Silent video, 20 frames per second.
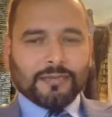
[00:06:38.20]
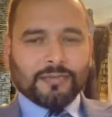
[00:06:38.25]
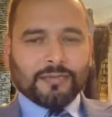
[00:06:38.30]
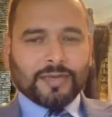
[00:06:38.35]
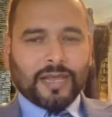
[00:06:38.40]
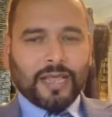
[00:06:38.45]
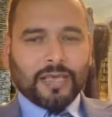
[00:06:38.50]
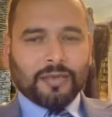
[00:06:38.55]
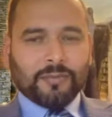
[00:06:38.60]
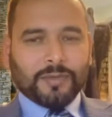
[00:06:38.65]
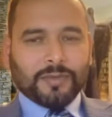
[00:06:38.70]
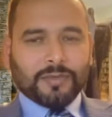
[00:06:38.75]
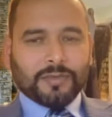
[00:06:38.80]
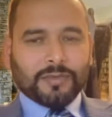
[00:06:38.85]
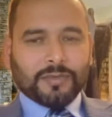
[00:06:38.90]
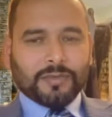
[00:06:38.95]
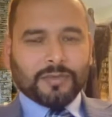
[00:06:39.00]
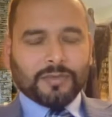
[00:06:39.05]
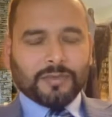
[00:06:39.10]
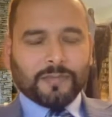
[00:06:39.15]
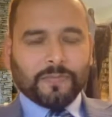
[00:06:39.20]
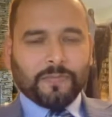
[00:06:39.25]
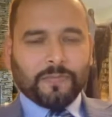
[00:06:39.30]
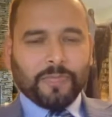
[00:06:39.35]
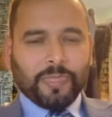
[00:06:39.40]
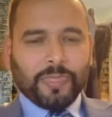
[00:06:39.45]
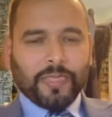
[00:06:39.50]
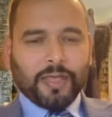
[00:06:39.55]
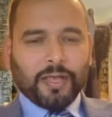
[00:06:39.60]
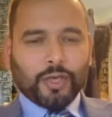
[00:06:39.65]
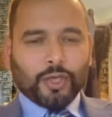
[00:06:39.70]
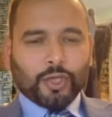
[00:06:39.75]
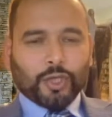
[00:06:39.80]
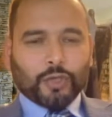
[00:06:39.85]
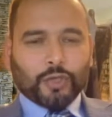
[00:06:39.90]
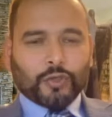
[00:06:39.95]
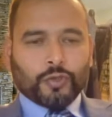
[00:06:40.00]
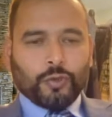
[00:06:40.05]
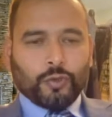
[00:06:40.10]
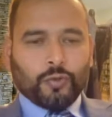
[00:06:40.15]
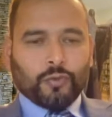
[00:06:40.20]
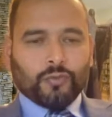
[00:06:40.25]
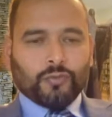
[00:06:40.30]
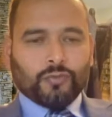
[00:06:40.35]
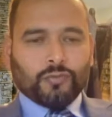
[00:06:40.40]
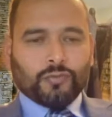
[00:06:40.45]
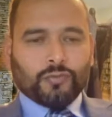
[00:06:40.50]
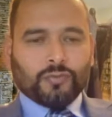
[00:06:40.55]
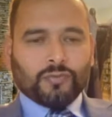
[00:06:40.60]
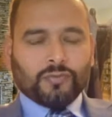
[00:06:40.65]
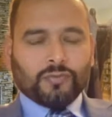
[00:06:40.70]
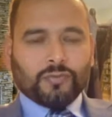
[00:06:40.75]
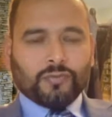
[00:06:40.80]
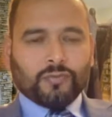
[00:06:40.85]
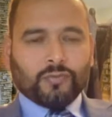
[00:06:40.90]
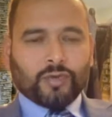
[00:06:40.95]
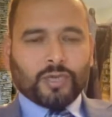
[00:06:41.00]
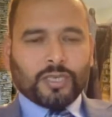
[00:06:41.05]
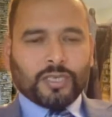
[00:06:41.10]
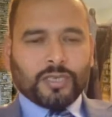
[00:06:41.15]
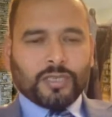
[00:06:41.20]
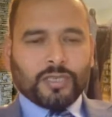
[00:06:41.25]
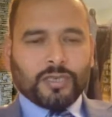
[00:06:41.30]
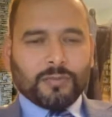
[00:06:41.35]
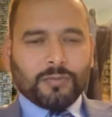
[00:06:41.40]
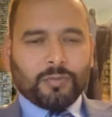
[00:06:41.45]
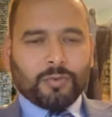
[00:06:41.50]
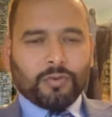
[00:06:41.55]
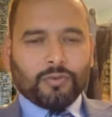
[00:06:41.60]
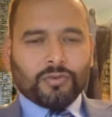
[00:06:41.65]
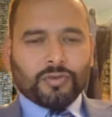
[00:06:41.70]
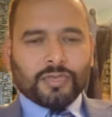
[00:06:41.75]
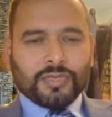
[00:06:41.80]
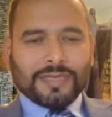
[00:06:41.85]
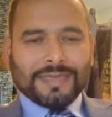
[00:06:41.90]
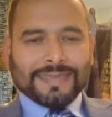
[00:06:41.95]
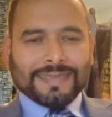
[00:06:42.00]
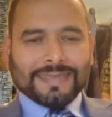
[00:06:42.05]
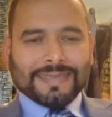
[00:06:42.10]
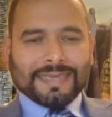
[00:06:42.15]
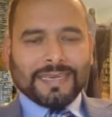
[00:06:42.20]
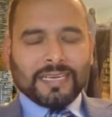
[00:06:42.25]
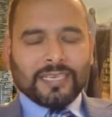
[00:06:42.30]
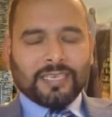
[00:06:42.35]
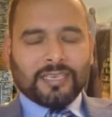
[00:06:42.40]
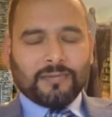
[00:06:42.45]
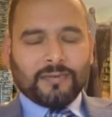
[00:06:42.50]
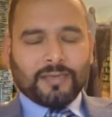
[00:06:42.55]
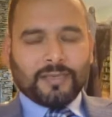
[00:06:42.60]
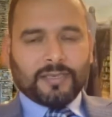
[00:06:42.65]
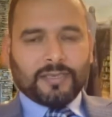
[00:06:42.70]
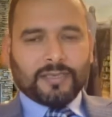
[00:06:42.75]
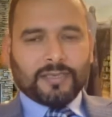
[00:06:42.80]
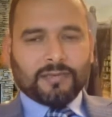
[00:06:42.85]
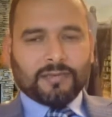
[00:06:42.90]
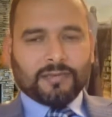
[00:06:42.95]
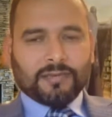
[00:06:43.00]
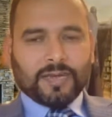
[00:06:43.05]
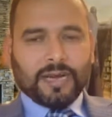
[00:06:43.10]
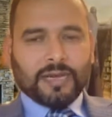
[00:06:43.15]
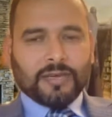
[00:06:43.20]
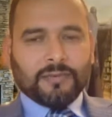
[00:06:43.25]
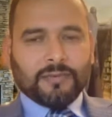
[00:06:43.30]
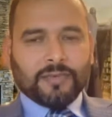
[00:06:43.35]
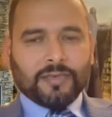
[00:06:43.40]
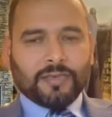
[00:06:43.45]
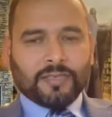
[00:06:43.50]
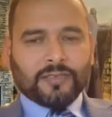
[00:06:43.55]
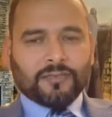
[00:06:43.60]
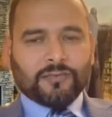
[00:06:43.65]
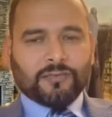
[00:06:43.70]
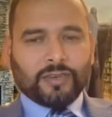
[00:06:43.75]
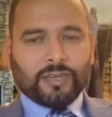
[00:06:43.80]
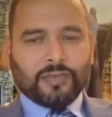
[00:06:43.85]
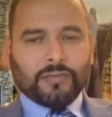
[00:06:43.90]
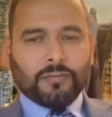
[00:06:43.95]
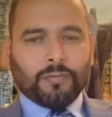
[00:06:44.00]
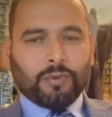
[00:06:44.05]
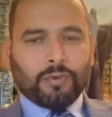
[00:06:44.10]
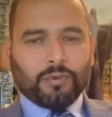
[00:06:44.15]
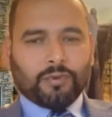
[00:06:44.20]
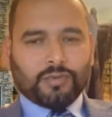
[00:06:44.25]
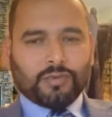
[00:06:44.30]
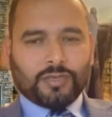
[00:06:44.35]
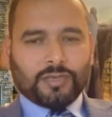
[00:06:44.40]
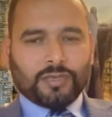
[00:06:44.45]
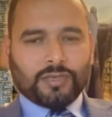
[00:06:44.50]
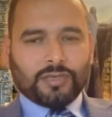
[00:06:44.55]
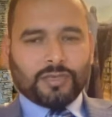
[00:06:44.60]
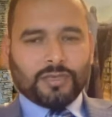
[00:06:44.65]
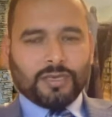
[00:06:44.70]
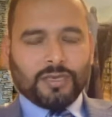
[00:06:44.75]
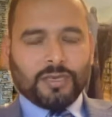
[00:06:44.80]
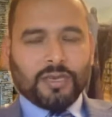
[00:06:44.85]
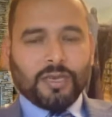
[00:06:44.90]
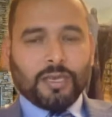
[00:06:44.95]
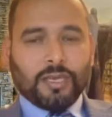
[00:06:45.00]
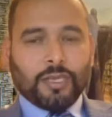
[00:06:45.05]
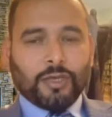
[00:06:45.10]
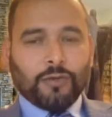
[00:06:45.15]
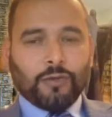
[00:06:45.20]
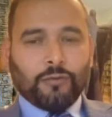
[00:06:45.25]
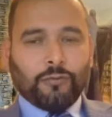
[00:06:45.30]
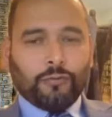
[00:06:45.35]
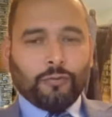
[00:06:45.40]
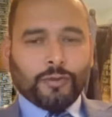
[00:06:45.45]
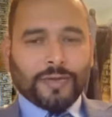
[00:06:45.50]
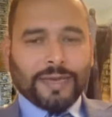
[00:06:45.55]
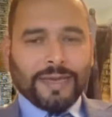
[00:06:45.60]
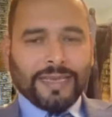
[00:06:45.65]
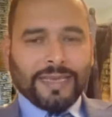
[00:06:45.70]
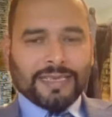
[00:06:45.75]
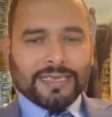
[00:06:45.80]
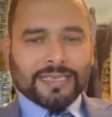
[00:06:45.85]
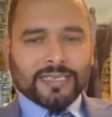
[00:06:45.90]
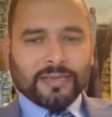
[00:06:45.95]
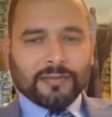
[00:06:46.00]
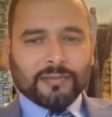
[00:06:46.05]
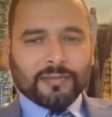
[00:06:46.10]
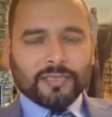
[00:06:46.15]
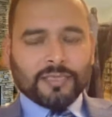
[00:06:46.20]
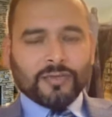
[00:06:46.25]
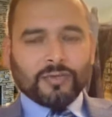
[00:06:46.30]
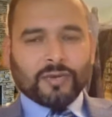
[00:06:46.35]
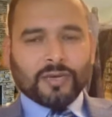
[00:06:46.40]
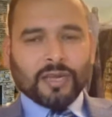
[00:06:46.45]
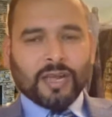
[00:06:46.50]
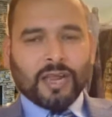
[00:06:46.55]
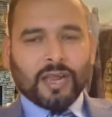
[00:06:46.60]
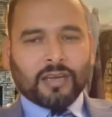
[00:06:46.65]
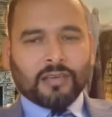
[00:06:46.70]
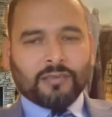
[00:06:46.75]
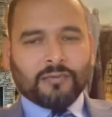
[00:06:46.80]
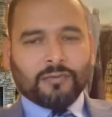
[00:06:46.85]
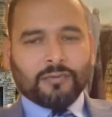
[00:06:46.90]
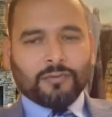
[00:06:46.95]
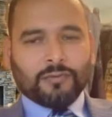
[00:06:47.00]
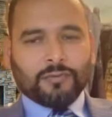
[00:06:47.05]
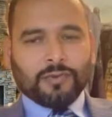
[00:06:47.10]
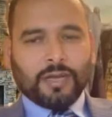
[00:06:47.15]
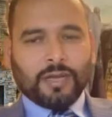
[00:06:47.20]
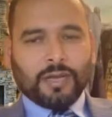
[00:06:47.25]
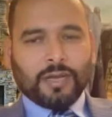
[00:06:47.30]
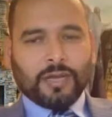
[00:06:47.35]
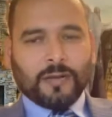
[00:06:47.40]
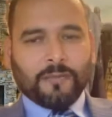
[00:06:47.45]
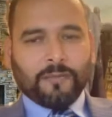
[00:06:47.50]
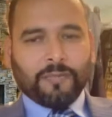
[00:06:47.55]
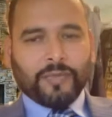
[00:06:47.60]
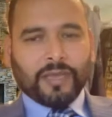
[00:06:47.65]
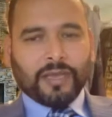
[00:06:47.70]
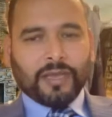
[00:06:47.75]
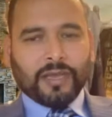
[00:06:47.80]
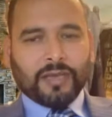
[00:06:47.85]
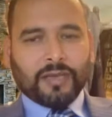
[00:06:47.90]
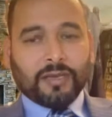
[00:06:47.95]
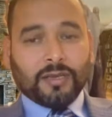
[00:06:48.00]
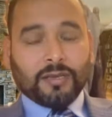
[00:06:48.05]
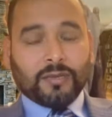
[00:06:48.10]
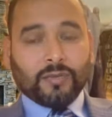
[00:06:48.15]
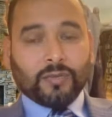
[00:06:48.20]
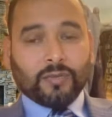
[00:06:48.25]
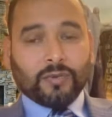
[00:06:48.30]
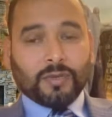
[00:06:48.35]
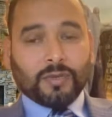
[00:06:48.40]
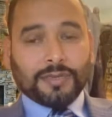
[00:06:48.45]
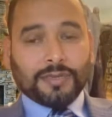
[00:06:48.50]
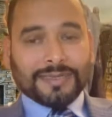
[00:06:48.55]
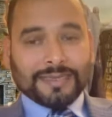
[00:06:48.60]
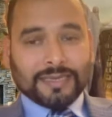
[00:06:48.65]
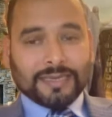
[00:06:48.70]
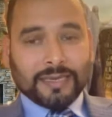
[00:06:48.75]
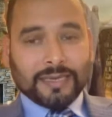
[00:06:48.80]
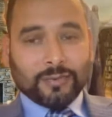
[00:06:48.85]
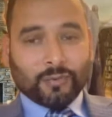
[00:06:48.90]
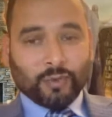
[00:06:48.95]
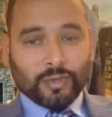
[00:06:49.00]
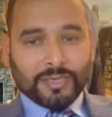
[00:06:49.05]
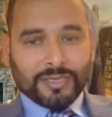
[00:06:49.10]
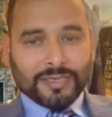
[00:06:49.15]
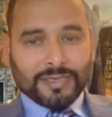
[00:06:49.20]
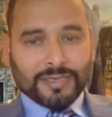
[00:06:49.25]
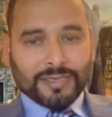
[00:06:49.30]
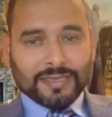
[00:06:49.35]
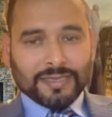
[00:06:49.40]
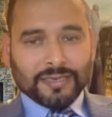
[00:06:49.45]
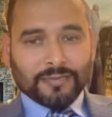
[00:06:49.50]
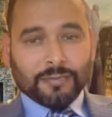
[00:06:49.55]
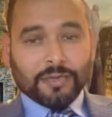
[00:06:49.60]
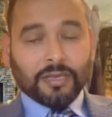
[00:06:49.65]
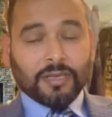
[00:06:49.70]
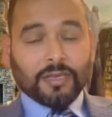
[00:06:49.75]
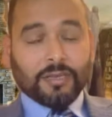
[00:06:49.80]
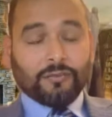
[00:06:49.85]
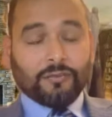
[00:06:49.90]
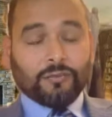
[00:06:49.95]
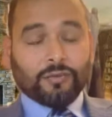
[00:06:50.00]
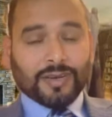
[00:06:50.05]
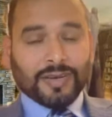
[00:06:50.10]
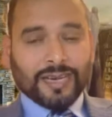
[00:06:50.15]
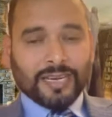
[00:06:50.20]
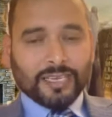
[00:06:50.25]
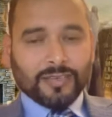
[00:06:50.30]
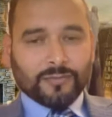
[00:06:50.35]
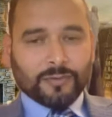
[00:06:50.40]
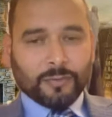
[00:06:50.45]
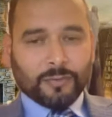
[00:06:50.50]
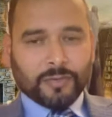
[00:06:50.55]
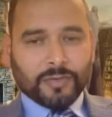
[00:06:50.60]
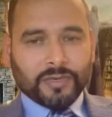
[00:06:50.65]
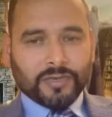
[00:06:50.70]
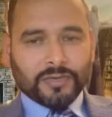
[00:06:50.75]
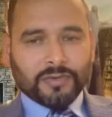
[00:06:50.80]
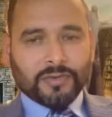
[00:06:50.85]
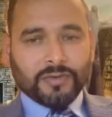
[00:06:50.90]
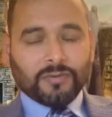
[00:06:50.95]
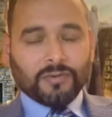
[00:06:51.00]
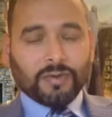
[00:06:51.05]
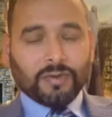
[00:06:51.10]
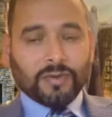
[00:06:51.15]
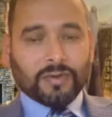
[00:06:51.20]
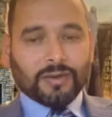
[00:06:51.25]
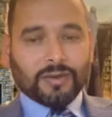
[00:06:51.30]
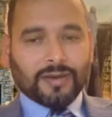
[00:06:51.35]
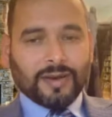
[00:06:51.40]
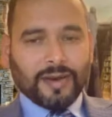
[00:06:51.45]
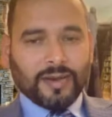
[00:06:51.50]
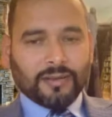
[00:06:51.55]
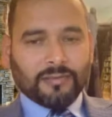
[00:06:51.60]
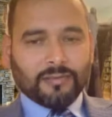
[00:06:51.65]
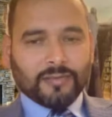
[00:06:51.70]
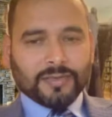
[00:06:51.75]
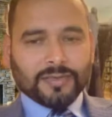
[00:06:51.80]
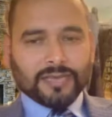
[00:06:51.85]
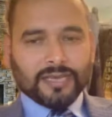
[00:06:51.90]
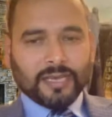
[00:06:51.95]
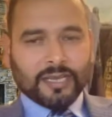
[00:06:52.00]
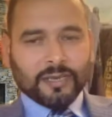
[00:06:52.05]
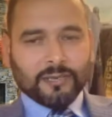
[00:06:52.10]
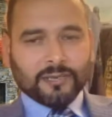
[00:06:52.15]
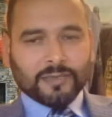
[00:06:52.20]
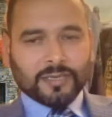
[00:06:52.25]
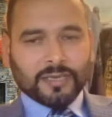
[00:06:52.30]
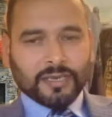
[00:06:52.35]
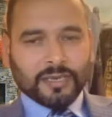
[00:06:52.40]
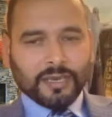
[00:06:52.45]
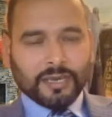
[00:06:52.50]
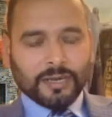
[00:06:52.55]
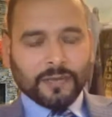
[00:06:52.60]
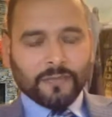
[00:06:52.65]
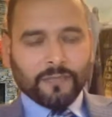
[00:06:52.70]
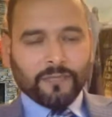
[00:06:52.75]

claimant. So, what is the important is credibility. Credibility is very important. If you can establish your credible witness statement, if you are a credible person, if you are a credible asylum seeker,